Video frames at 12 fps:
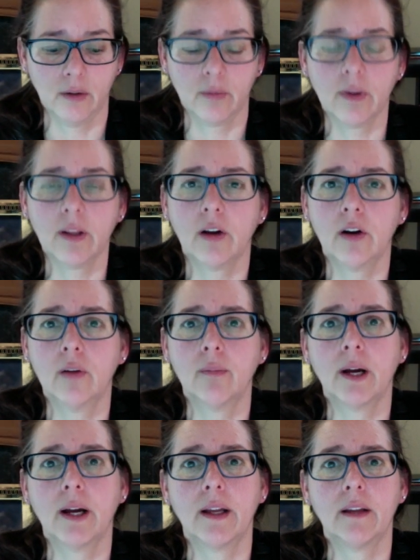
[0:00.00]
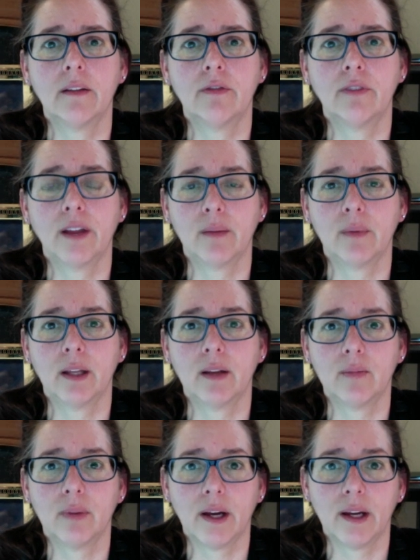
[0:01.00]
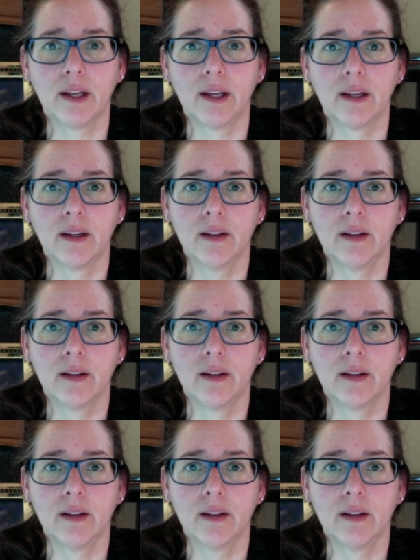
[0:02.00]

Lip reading: really hurt my family by